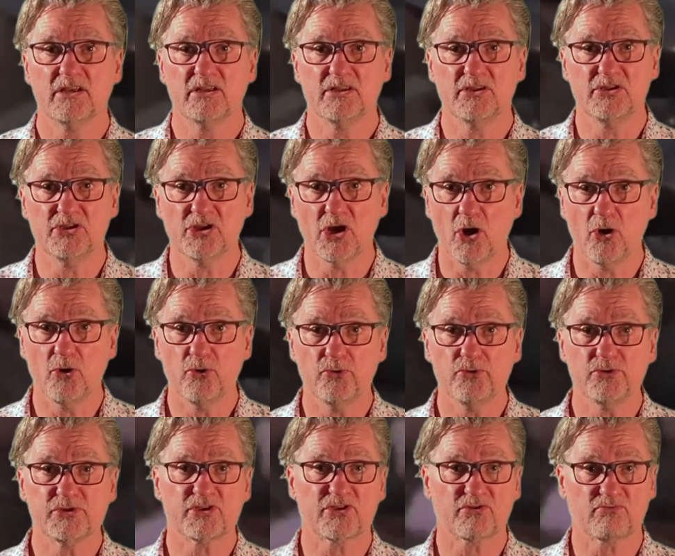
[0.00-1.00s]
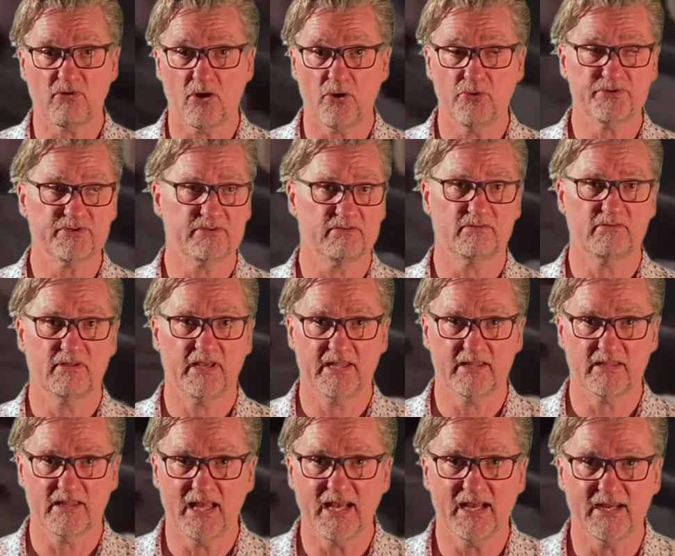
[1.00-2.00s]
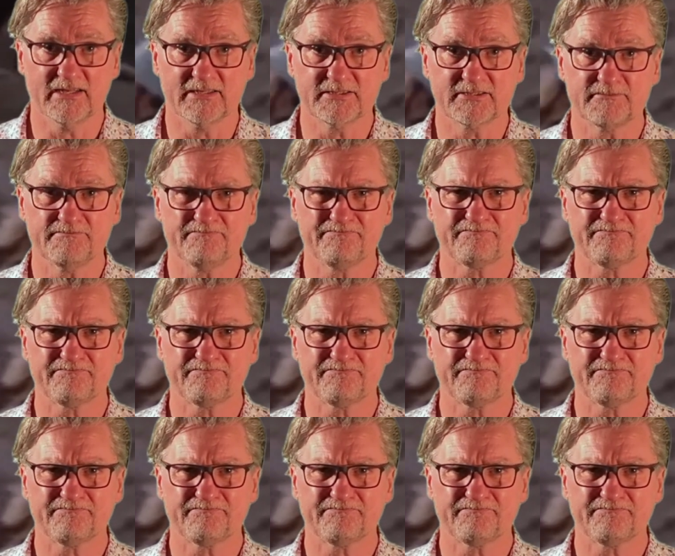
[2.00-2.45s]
nose, throat and lungs.